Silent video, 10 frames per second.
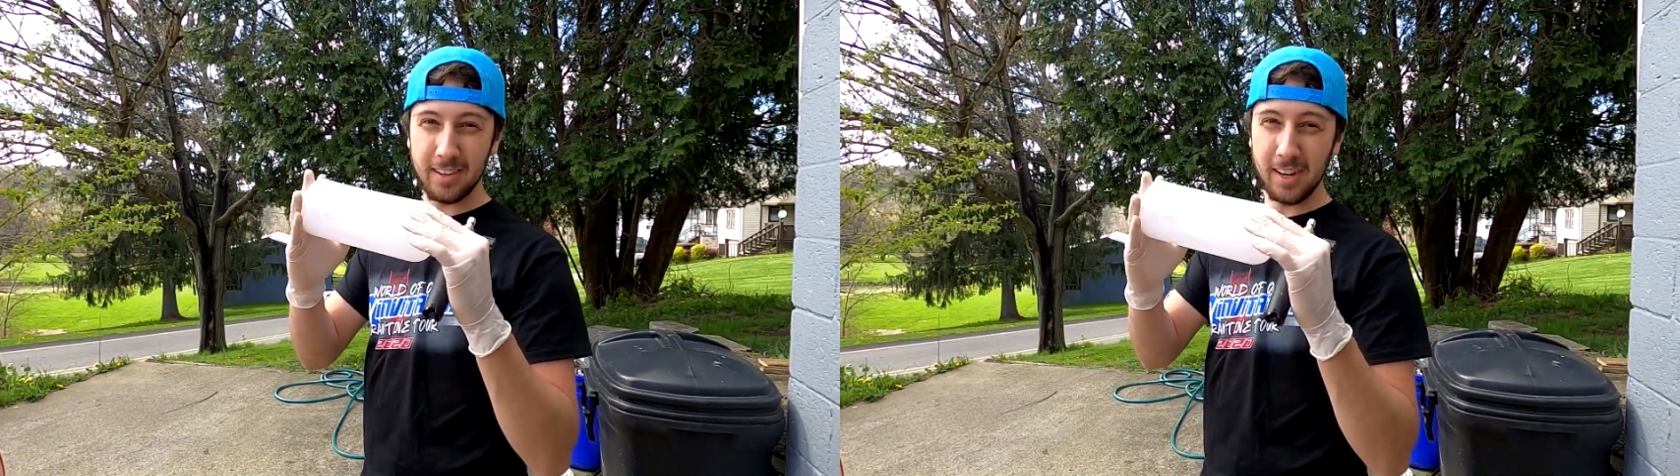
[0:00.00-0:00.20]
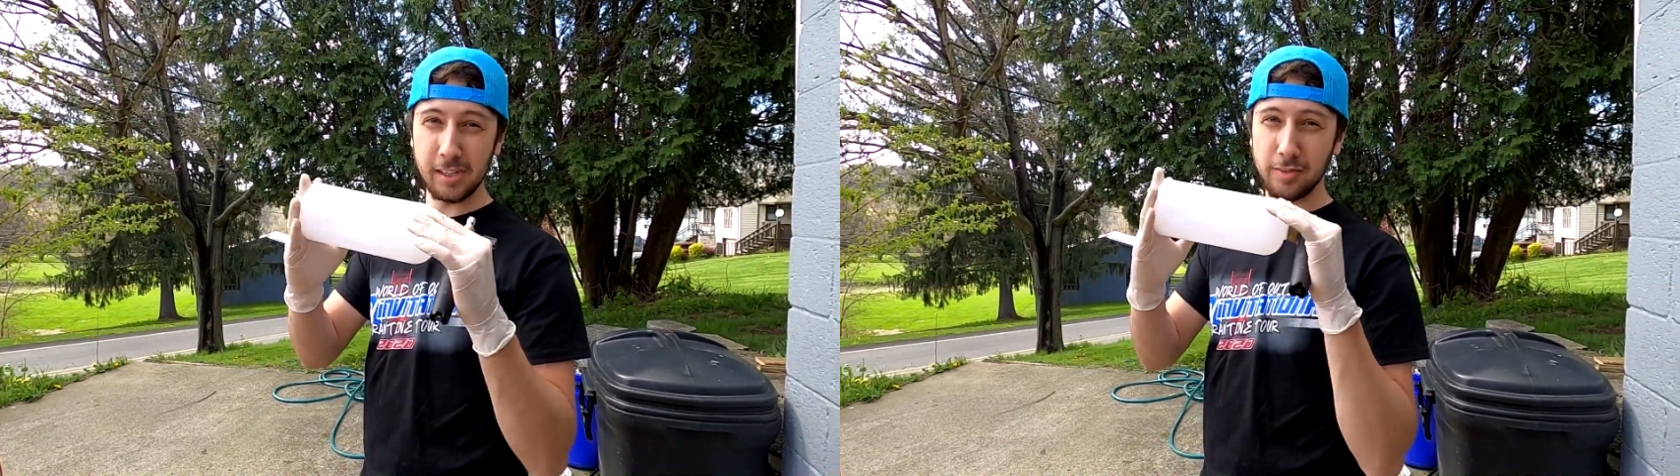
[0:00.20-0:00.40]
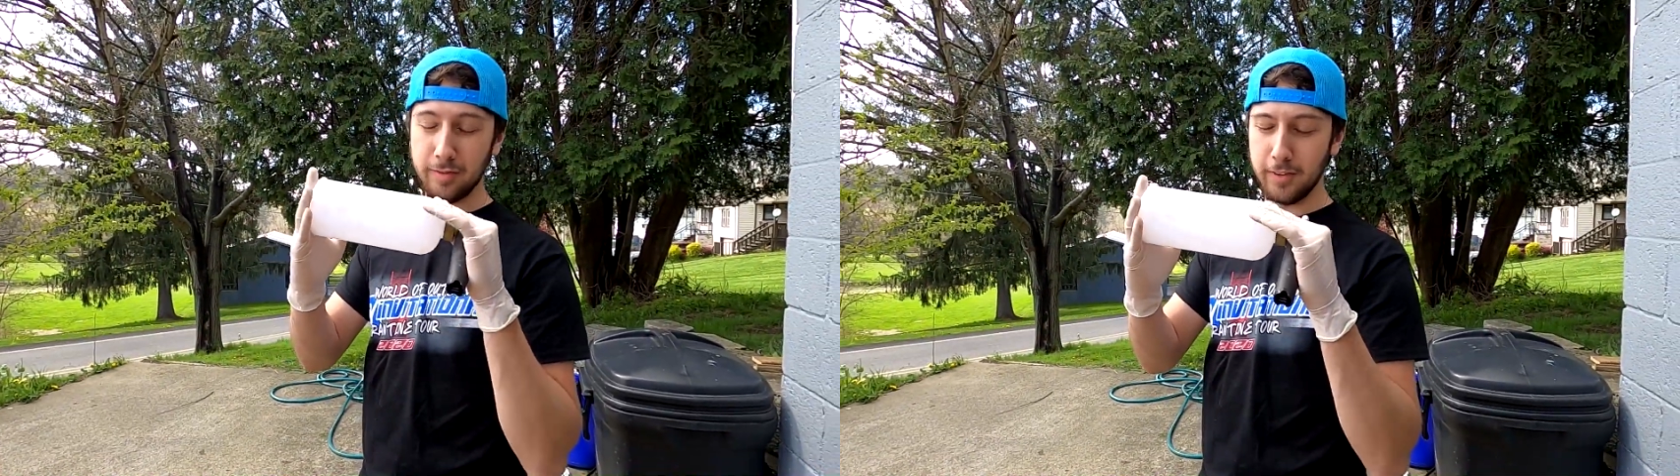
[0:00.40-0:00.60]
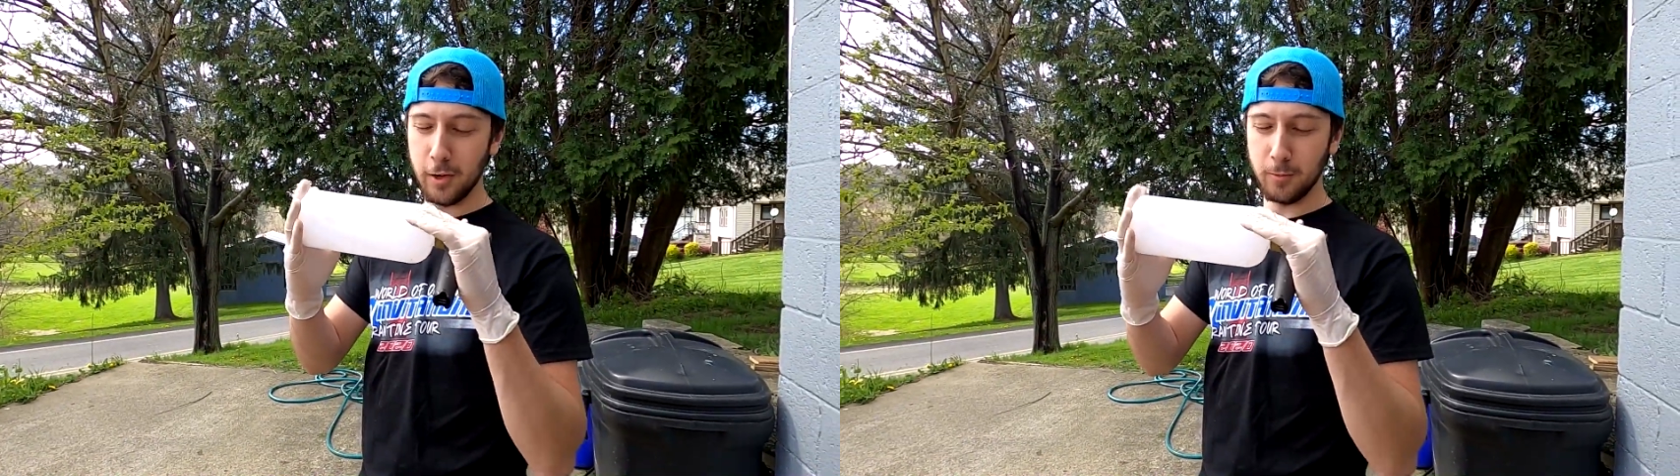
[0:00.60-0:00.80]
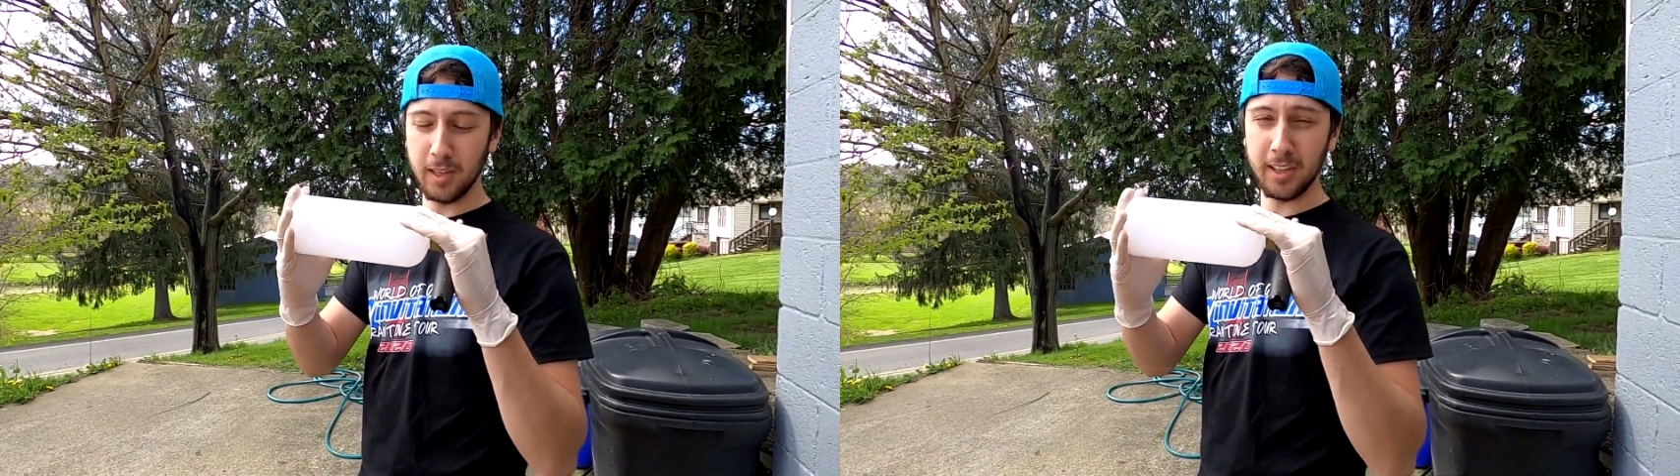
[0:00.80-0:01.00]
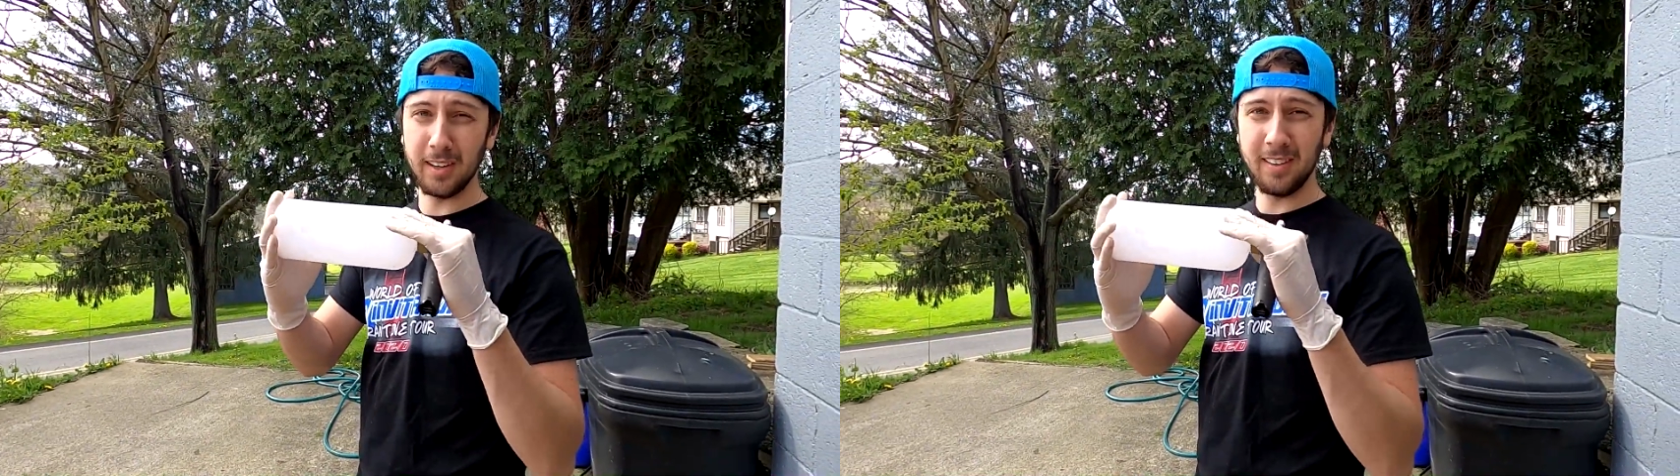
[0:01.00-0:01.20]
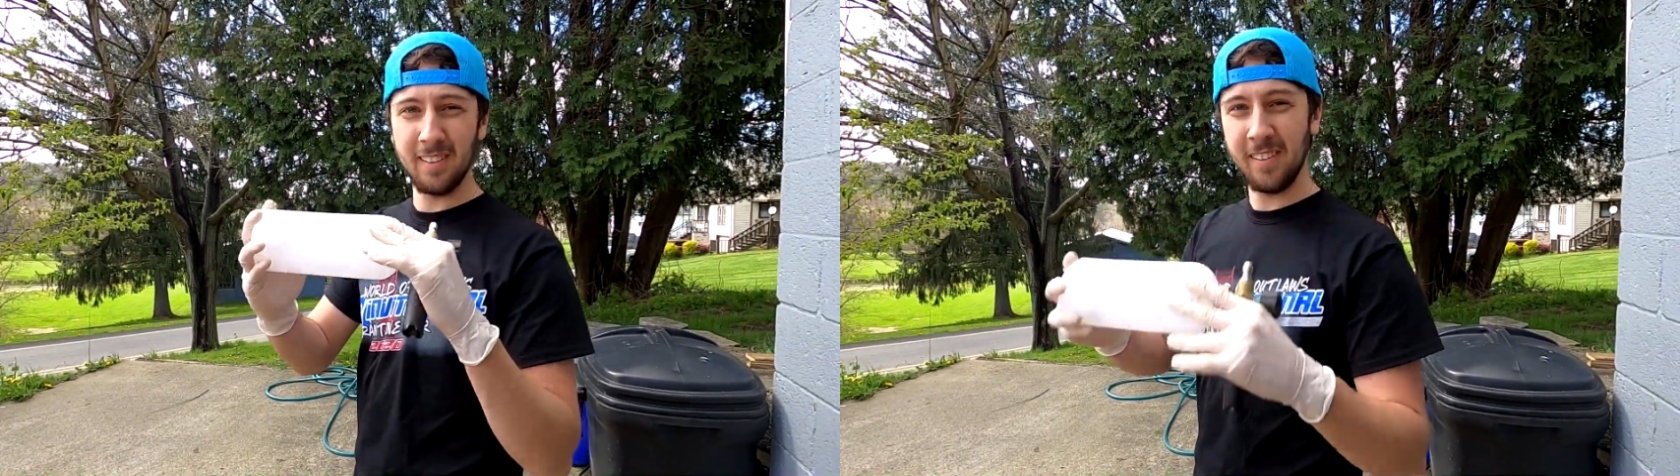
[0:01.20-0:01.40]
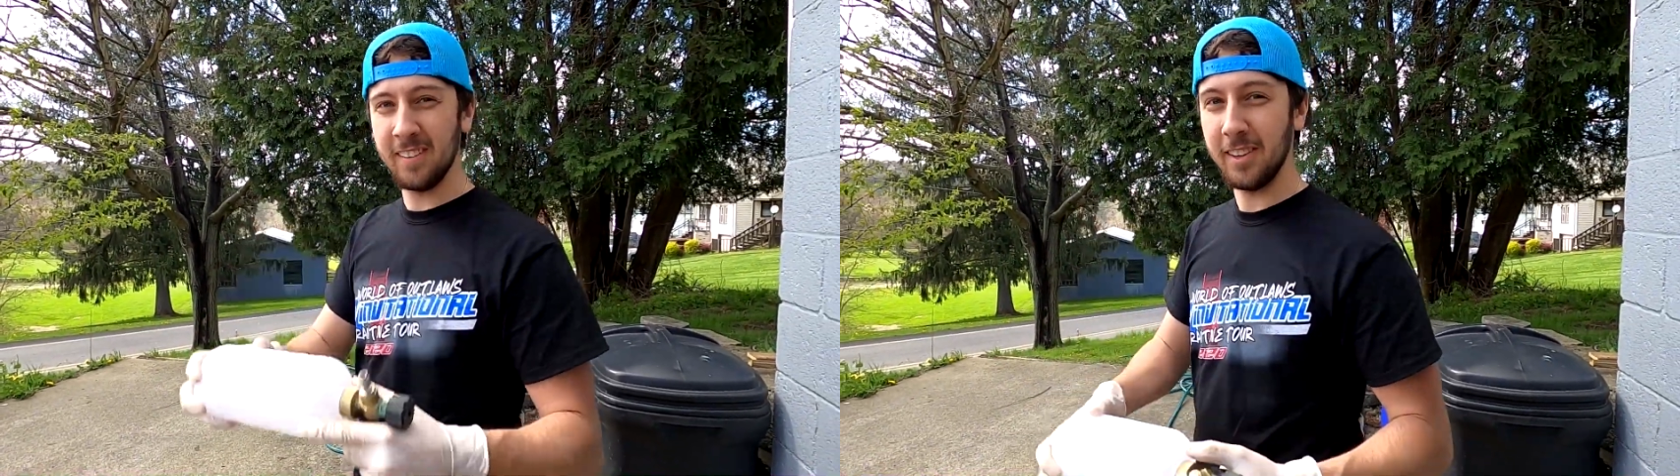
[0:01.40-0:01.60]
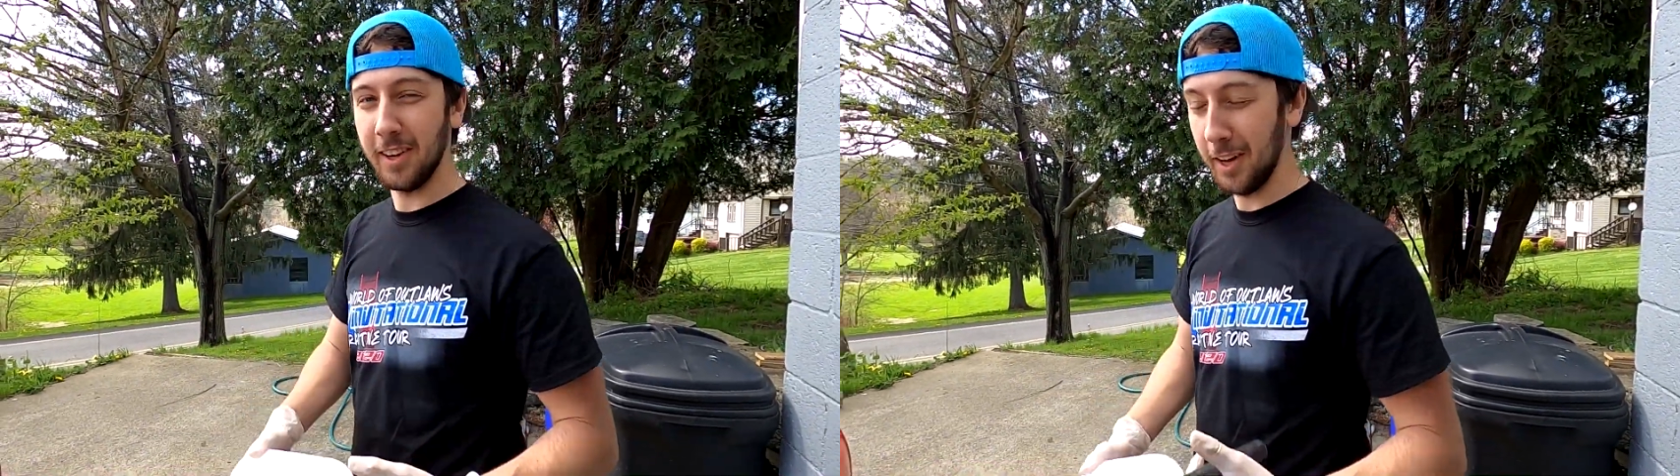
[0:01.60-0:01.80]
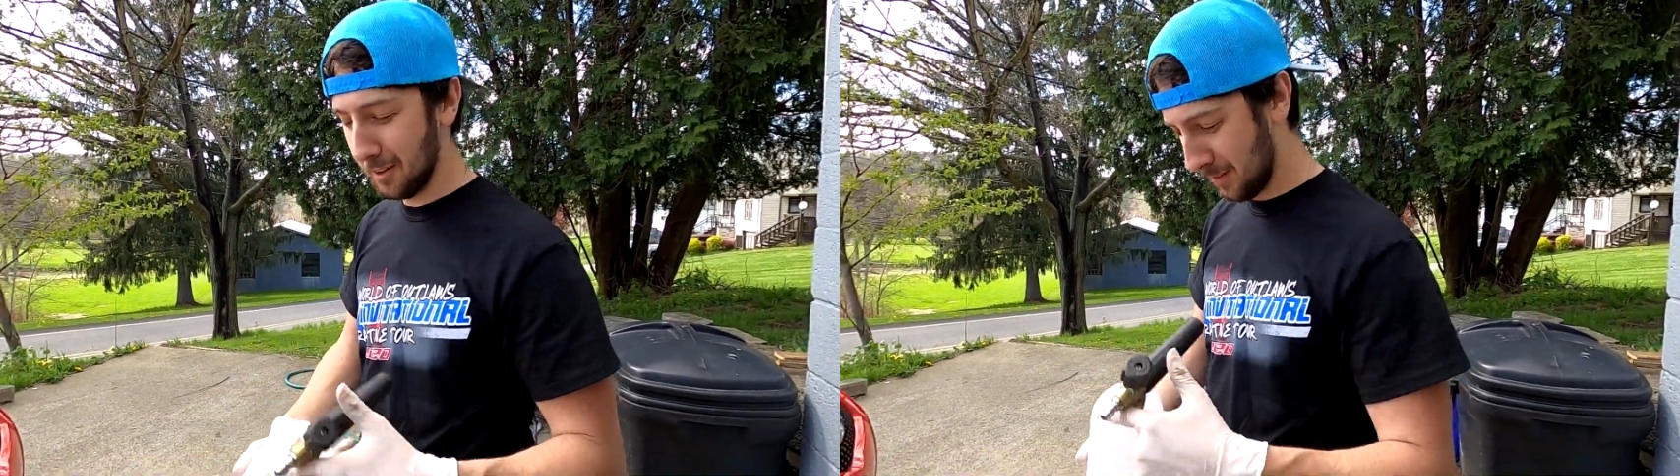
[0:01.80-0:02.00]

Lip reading: Nice foam gun, okay?